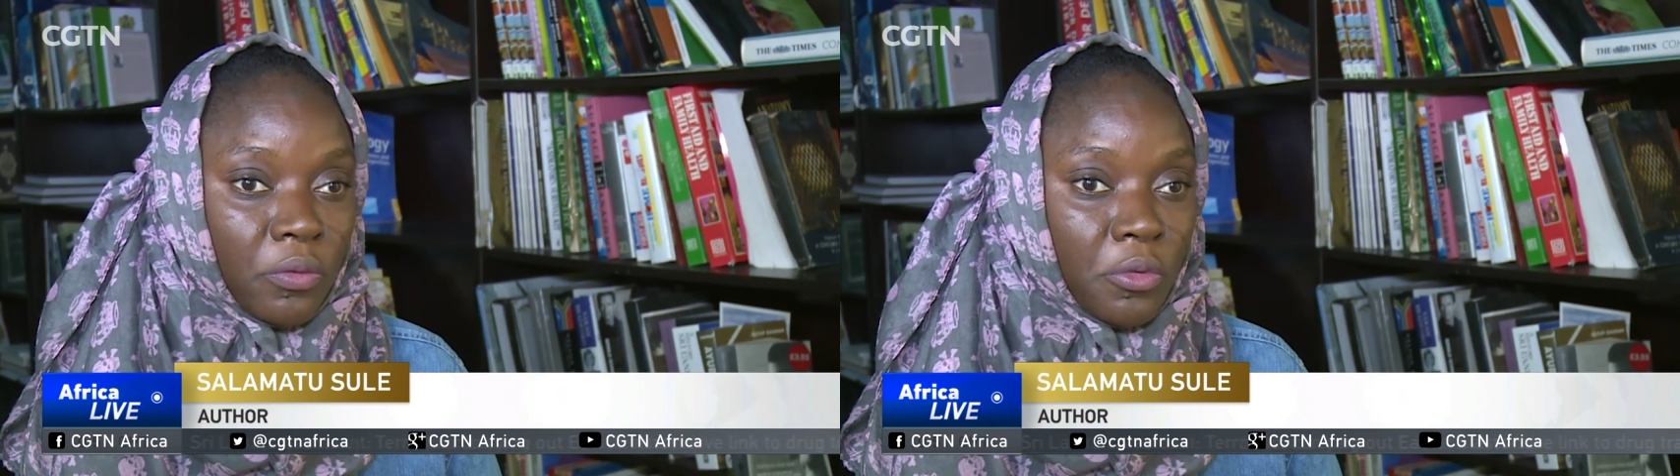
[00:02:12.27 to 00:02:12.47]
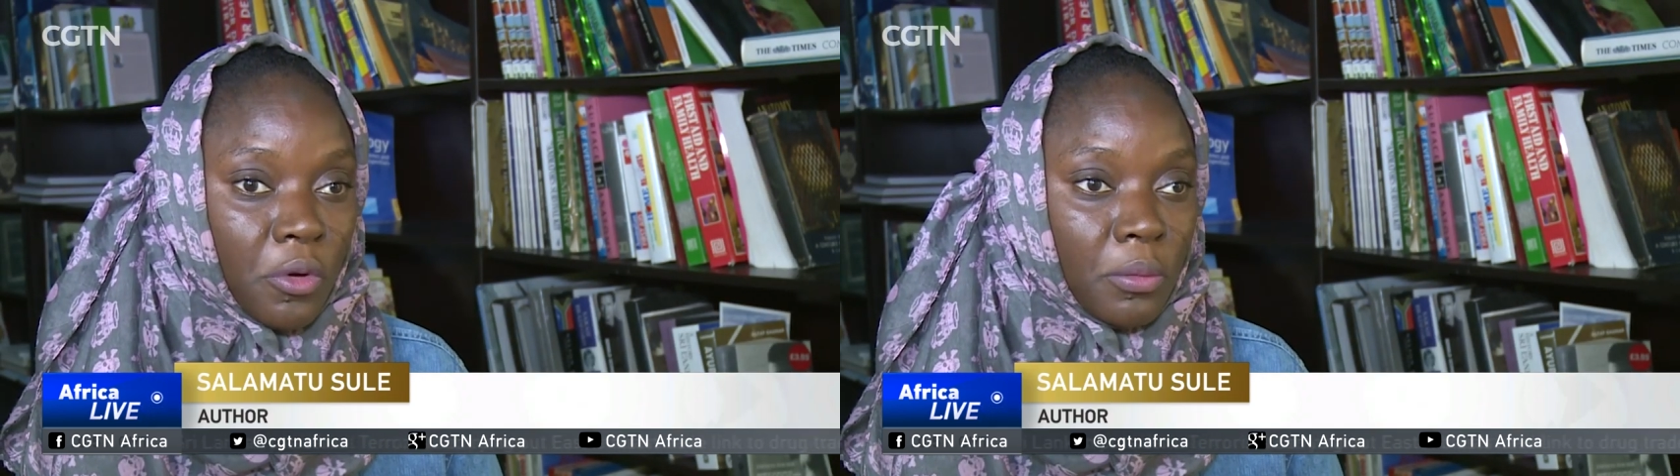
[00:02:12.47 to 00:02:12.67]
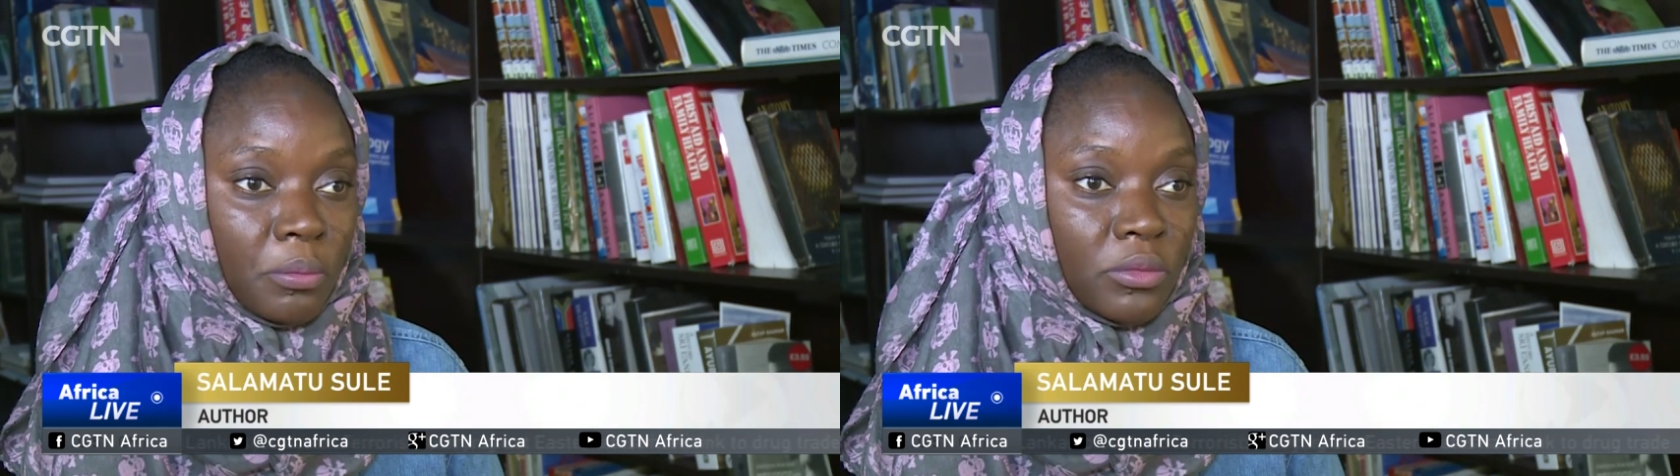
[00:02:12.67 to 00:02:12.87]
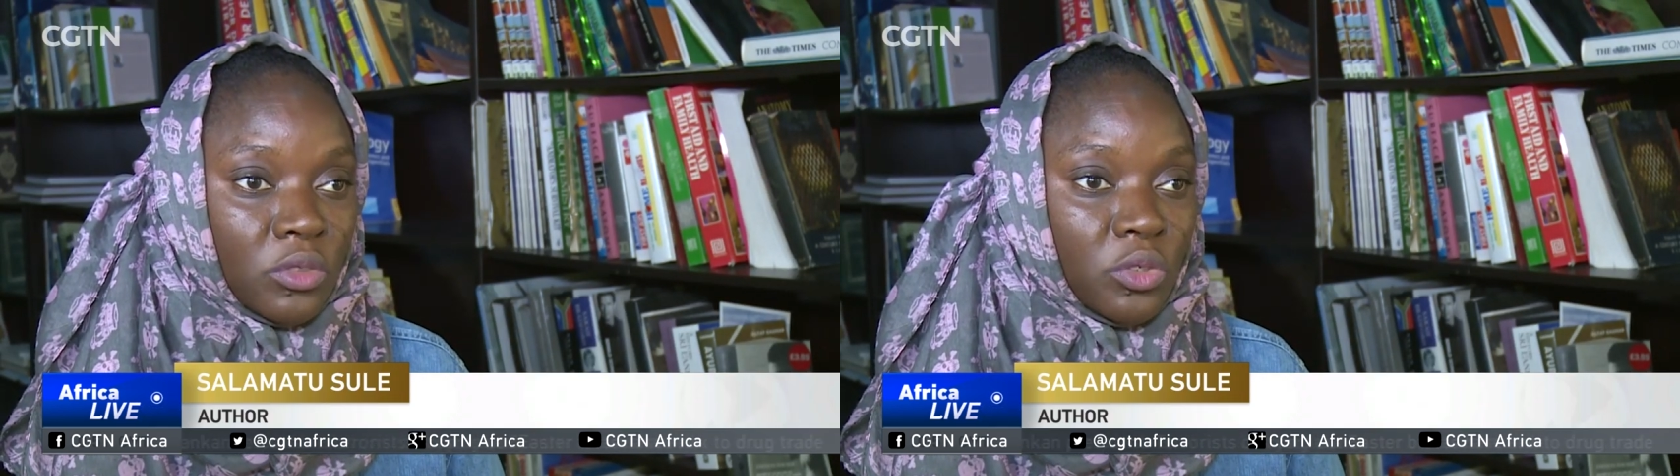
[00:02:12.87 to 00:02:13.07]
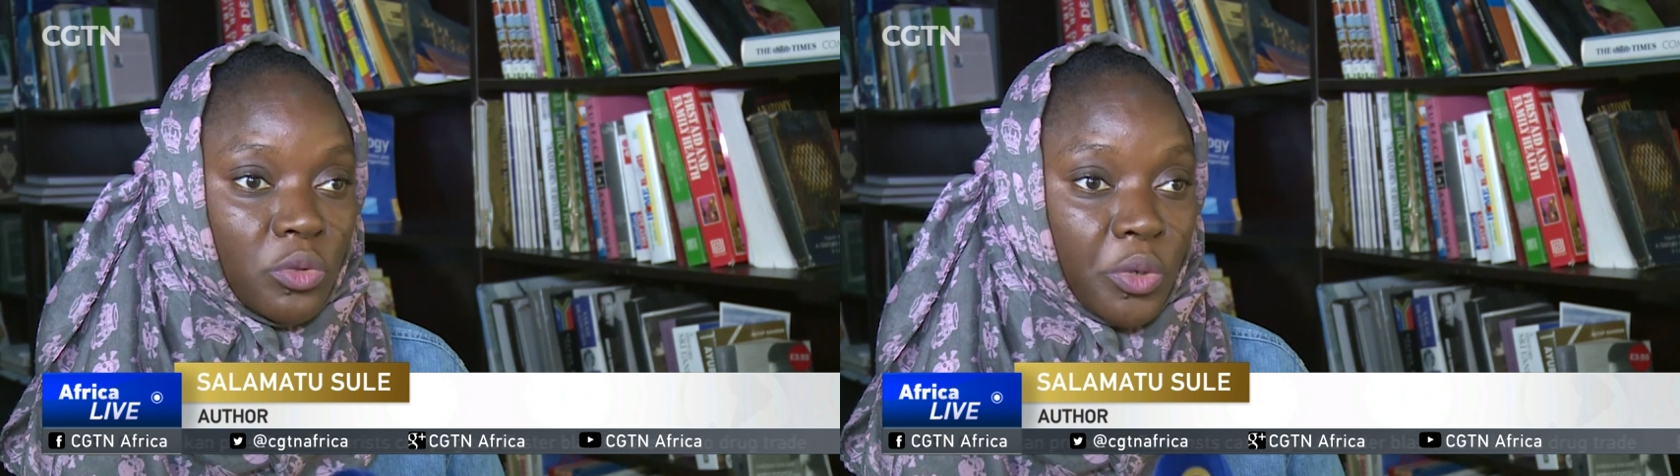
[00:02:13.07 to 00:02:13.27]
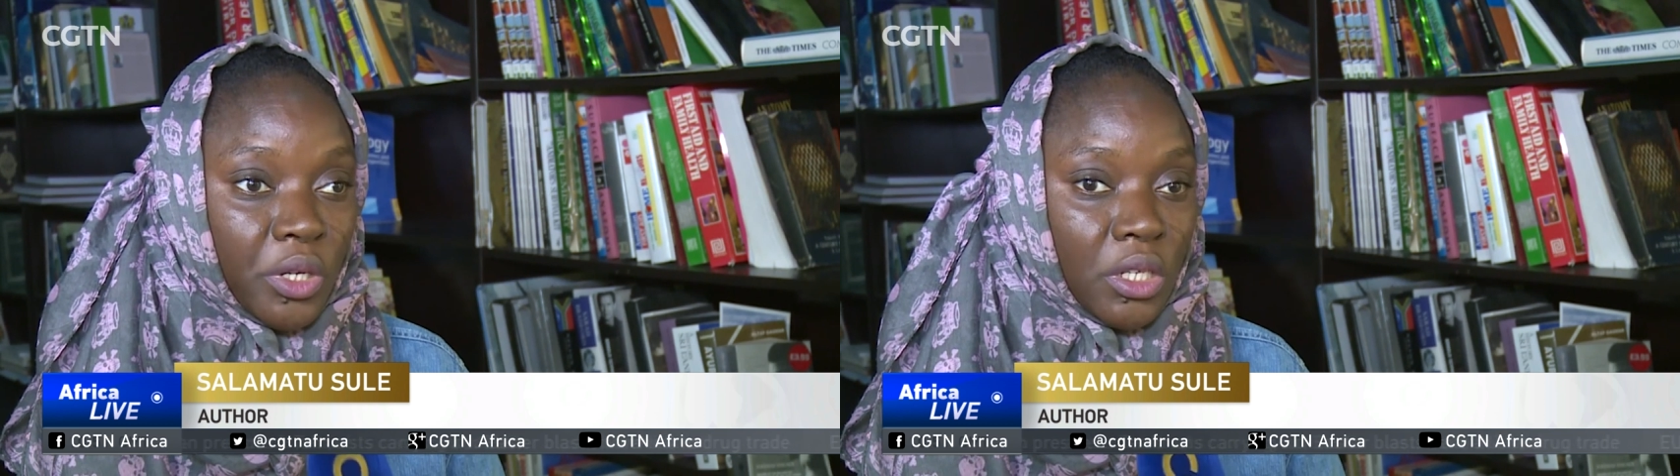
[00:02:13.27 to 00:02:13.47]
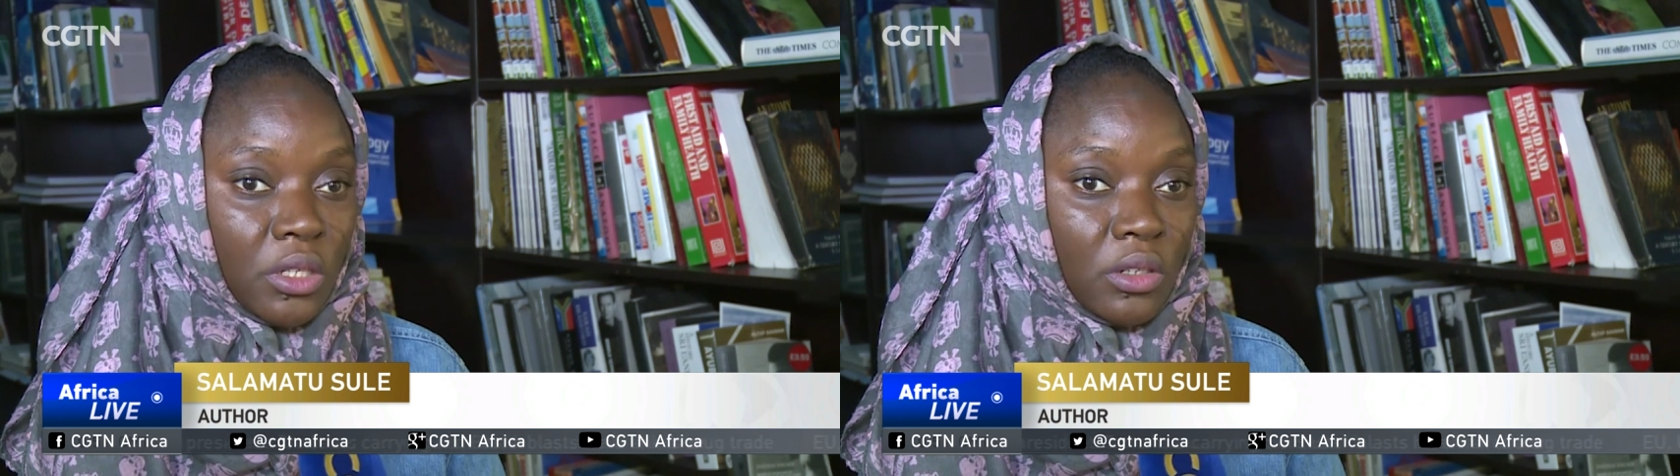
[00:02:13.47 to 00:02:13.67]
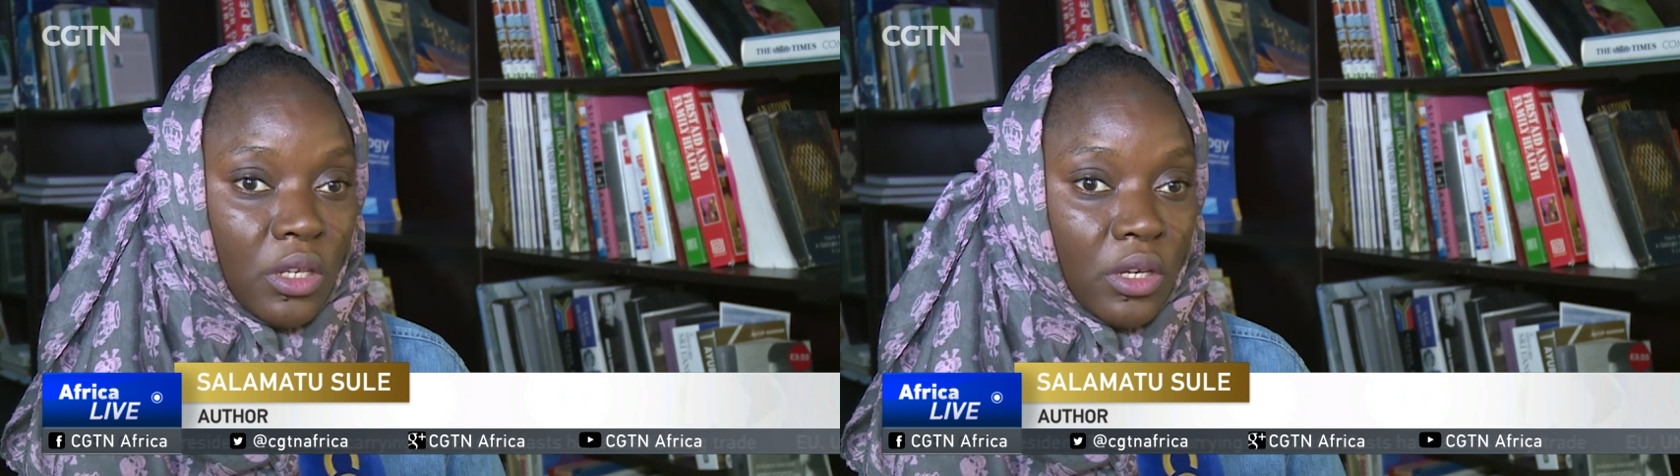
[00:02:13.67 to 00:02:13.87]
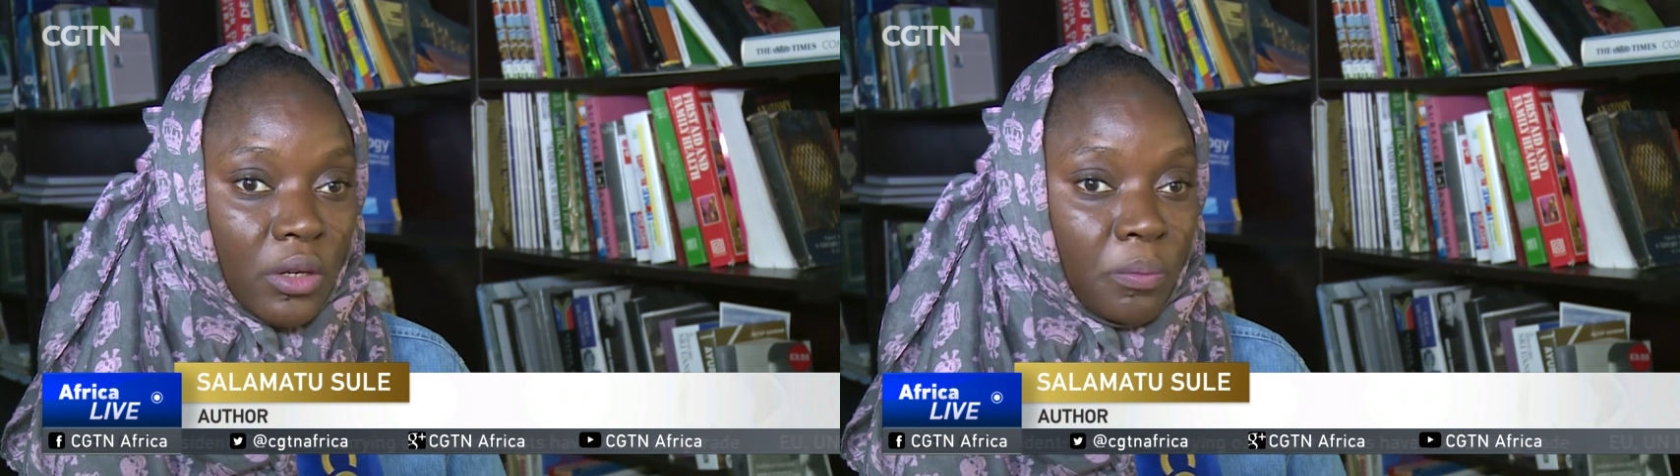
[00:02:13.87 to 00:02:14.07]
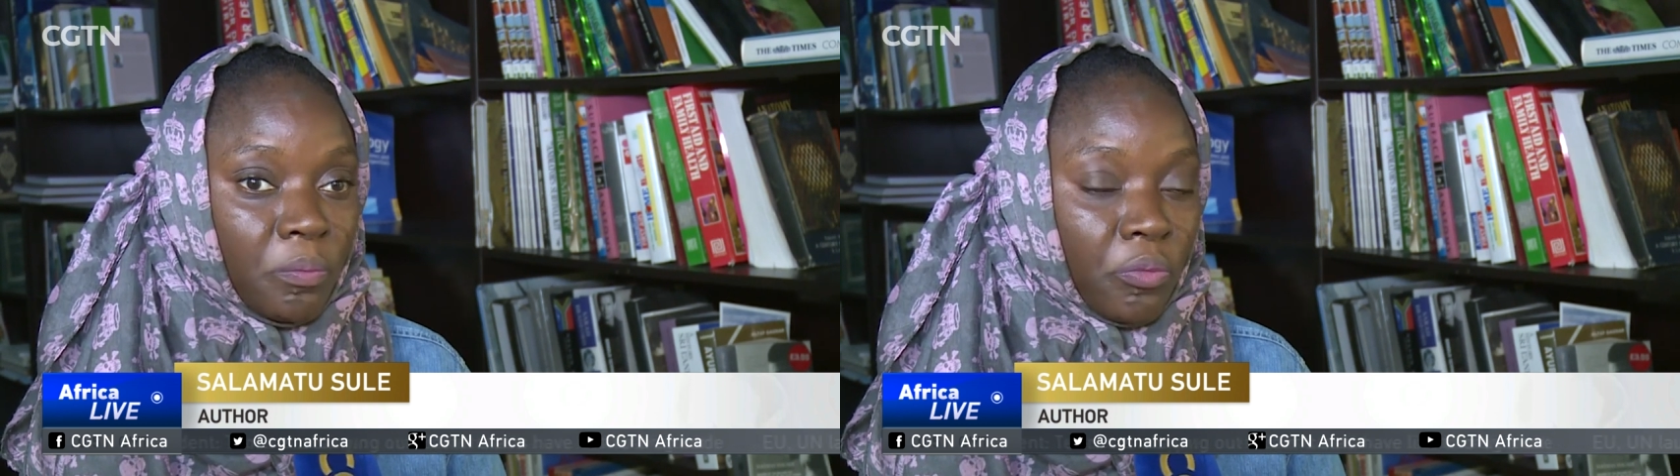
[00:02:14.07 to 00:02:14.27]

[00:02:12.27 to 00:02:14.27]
from reading their